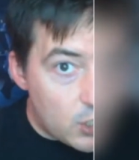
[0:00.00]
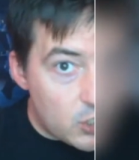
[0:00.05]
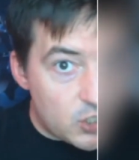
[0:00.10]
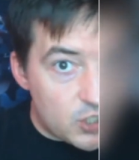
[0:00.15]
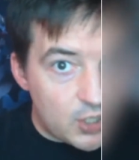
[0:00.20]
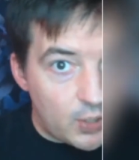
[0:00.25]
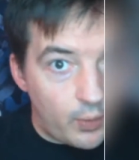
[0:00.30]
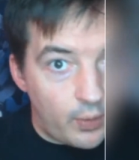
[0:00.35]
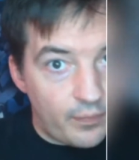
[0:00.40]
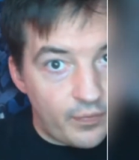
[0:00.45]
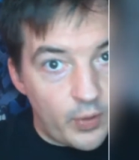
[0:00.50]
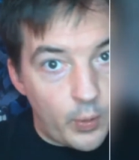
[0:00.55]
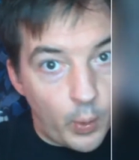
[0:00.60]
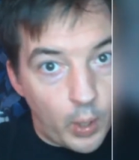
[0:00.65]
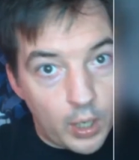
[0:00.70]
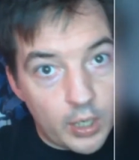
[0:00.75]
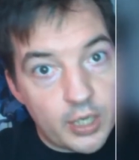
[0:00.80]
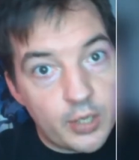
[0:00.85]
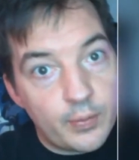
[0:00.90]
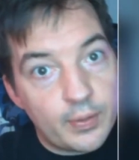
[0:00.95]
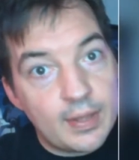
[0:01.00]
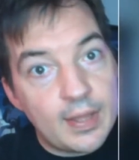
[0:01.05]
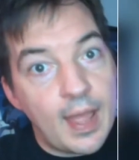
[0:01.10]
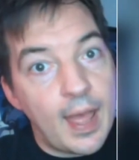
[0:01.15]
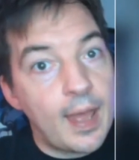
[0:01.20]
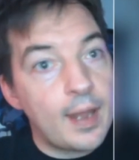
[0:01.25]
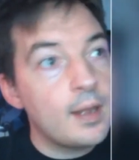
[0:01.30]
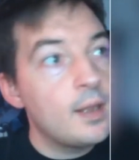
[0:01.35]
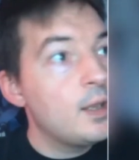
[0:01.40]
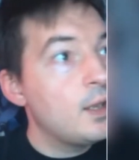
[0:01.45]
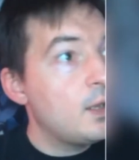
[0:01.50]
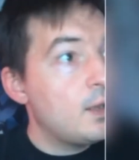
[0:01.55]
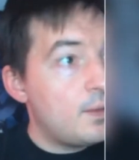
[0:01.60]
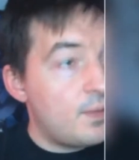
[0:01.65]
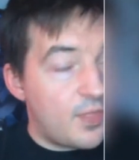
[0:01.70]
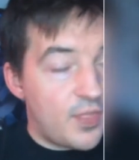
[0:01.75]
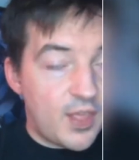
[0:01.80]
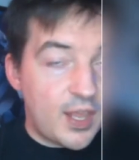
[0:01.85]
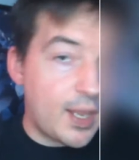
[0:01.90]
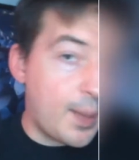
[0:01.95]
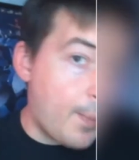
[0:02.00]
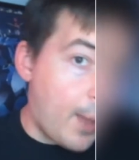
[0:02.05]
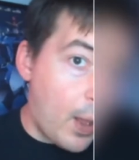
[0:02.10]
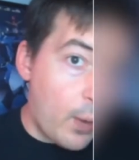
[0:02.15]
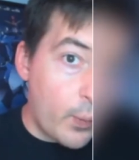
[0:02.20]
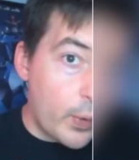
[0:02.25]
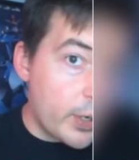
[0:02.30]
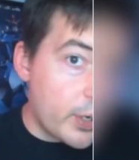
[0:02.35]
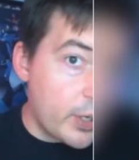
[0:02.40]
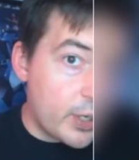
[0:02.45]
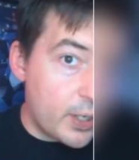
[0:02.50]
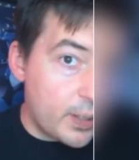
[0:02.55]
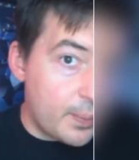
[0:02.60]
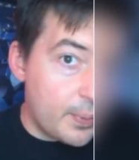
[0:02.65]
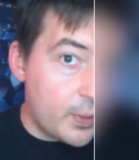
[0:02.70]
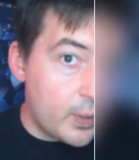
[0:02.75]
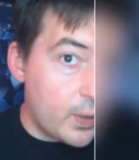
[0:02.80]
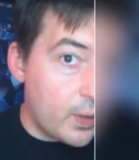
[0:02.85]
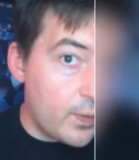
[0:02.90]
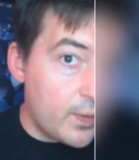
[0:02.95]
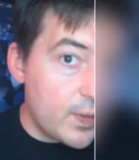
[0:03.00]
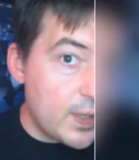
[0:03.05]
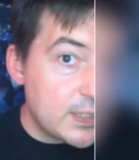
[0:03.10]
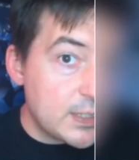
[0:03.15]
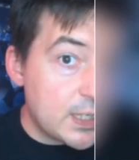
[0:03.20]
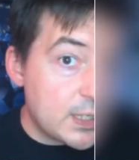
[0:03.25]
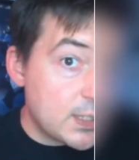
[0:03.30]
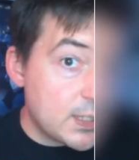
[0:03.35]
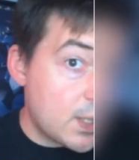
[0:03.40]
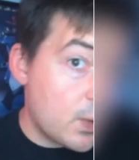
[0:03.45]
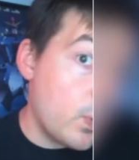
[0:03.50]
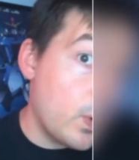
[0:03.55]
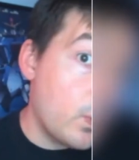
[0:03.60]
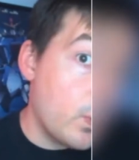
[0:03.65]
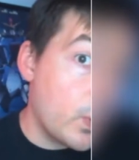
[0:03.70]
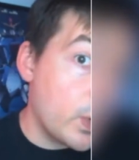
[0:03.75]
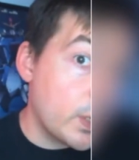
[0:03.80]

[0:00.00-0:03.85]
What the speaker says: So if you are doing that, think about where you're going to put all these, as they will work